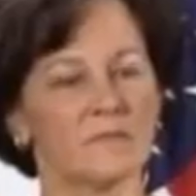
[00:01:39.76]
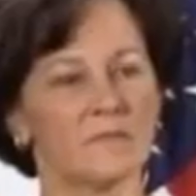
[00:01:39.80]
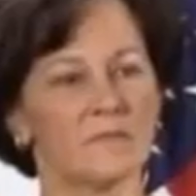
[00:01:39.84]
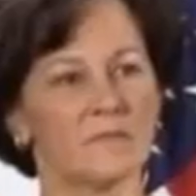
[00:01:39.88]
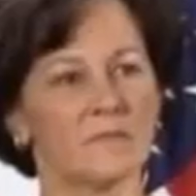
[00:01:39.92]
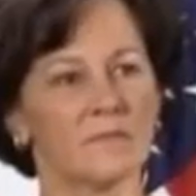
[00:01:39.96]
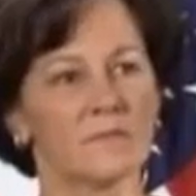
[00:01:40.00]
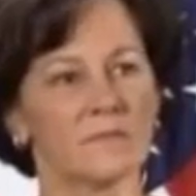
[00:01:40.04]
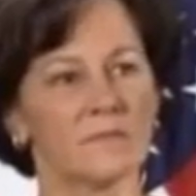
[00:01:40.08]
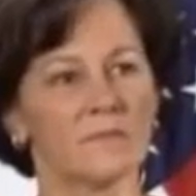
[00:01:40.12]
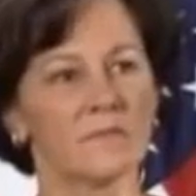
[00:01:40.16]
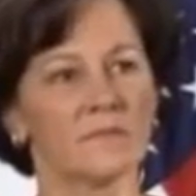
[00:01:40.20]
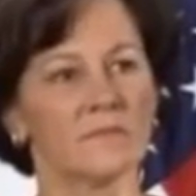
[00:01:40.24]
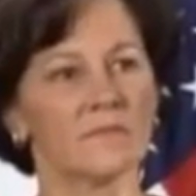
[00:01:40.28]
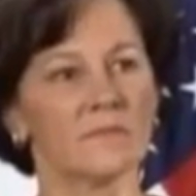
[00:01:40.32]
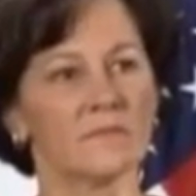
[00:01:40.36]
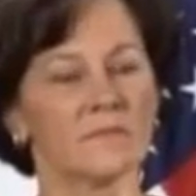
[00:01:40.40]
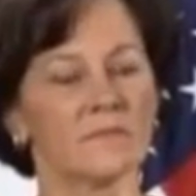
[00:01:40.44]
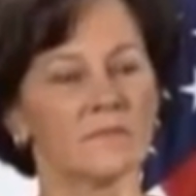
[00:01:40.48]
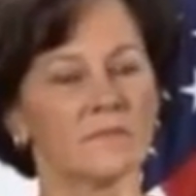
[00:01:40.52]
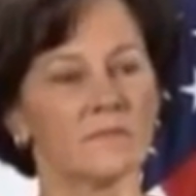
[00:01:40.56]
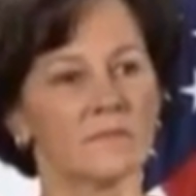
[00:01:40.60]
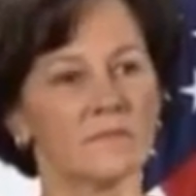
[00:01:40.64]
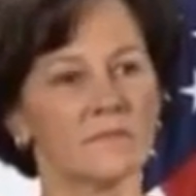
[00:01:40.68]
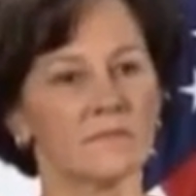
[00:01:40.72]

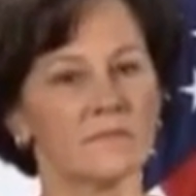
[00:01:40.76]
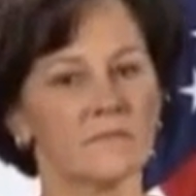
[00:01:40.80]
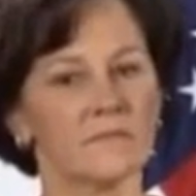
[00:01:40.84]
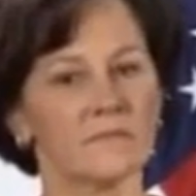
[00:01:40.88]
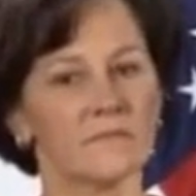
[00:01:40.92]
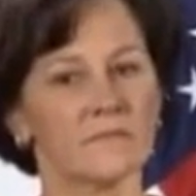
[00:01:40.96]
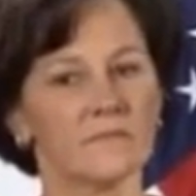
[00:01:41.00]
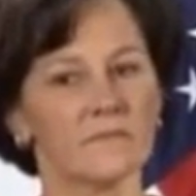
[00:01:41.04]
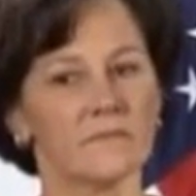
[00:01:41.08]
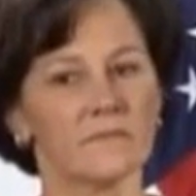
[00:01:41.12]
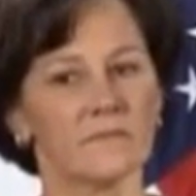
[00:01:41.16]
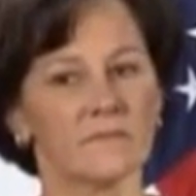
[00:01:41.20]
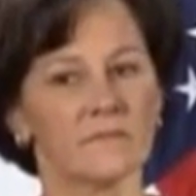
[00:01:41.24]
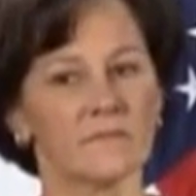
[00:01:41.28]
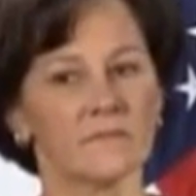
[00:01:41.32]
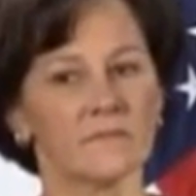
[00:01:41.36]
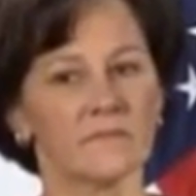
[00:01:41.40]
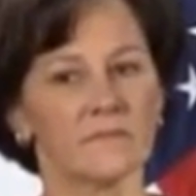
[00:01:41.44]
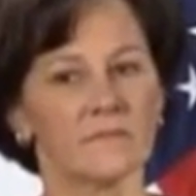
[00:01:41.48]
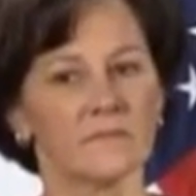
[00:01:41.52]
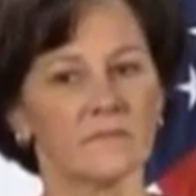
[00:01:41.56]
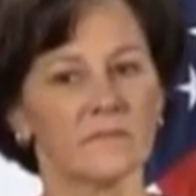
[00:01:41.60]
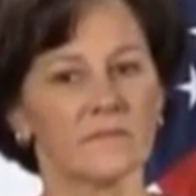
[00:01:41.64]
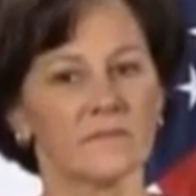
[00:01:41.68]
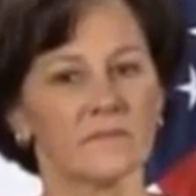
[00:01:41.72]

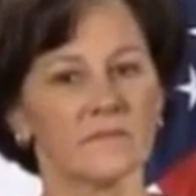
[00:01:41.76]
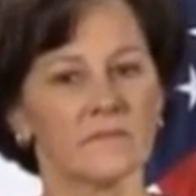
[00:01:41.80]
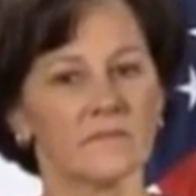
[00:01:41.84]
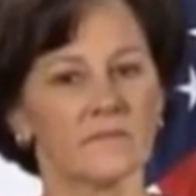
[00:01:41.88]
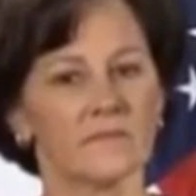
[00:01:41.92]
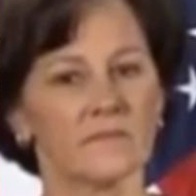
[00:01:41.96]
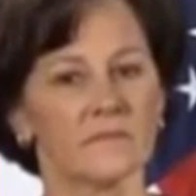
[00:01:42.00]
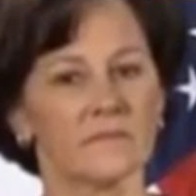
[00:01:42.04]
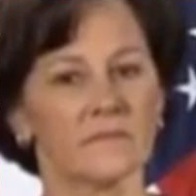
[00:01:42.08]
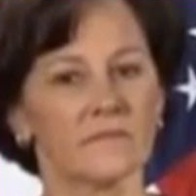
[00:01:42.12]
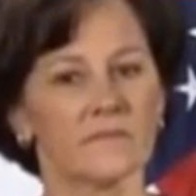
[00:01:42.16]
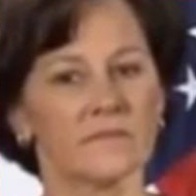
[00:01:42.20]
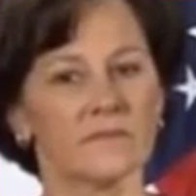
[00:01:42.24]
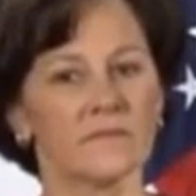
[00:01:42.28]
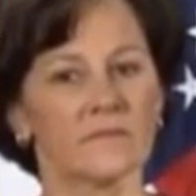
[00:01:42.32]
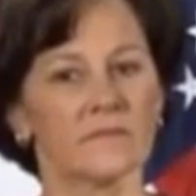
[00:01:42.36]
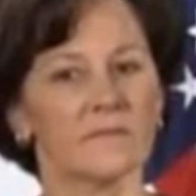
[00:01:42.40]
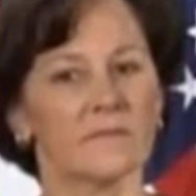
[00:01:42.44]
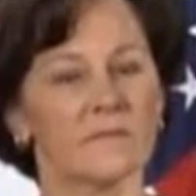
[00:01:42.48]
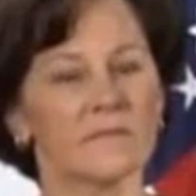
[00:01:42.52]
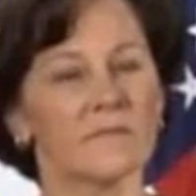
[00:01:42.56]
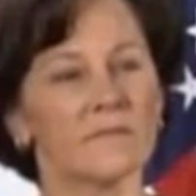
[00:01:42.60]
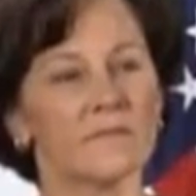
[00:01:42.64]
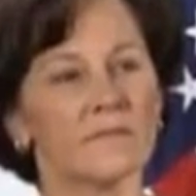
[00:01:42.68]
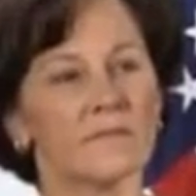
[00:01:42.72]

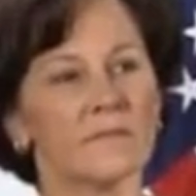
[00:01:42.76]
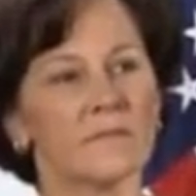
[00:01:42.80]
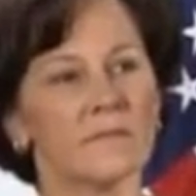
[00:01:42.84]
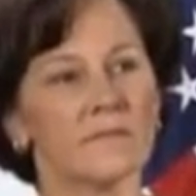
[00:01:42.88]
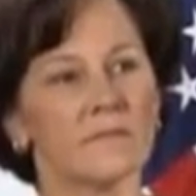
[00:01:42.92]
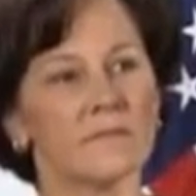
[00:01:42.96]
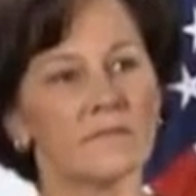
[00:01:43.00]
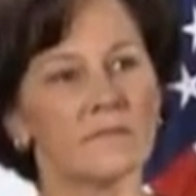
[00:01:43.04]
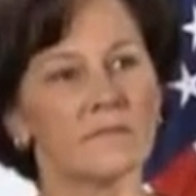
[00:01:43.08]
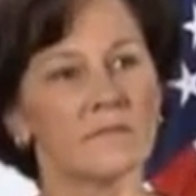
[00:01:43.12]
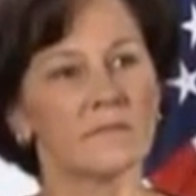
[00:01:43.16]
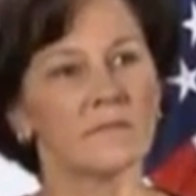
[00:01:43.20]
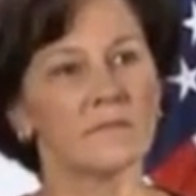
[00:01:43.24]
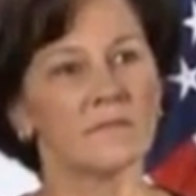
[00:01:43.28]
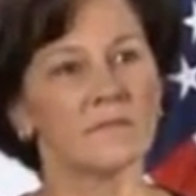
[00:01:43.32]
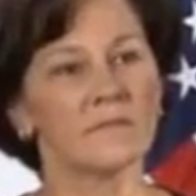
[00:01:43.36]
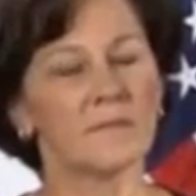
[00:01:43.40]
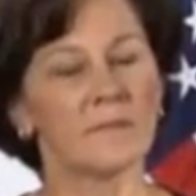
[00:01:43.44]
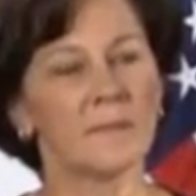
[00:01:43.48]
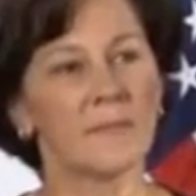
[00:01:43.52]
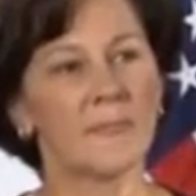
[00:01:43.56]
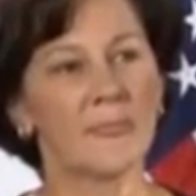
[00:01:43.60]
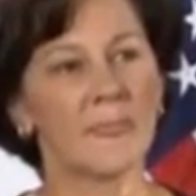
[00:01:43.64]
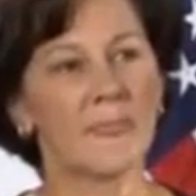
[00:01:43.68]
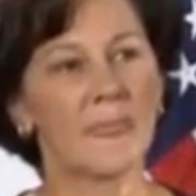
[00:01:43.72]

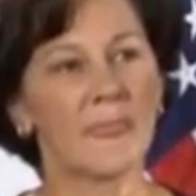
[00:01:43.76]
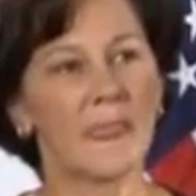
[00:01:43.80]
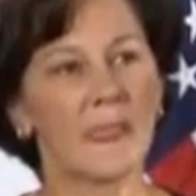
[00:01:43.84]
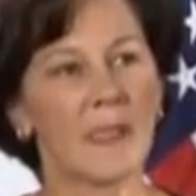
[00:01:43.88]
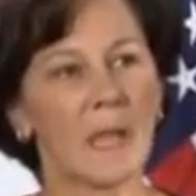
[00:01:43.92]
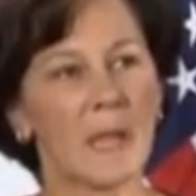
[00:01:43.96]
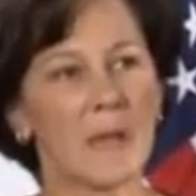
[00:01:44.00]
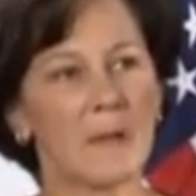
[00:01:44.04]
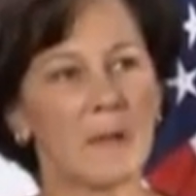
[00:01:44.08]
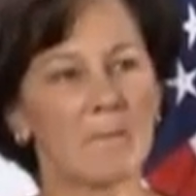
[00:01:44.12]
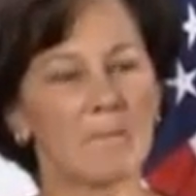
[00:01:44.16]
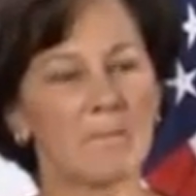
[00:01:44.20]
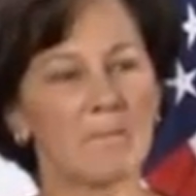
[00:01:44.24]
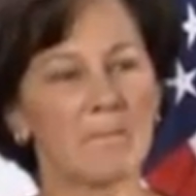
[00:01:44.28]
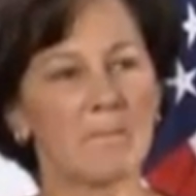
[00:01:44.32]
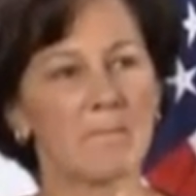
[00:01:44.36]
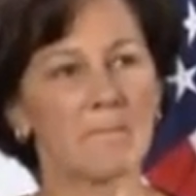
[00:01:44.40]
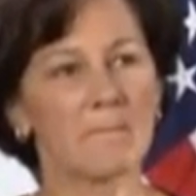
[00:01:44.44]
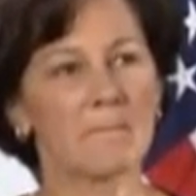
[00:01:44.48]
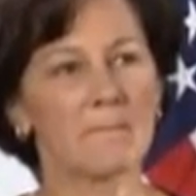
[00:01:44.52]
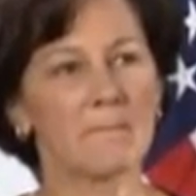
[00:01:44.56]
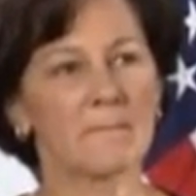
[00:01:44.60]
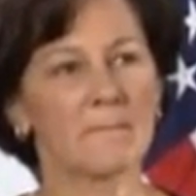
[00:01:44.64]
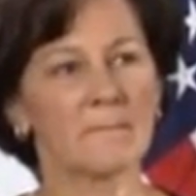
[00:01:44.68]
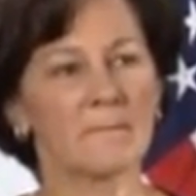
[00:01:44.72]

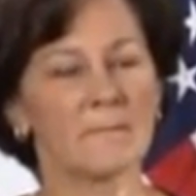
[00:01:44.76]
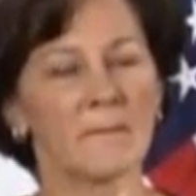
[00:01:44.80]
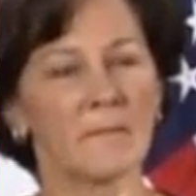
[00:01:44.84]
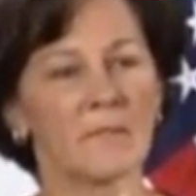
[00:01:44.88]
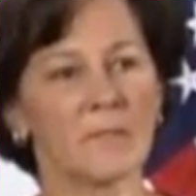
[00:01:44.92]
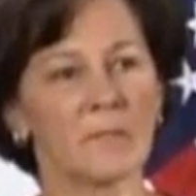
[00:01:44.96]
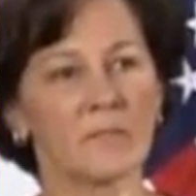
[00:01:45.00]
No words are spoken by the person on screen.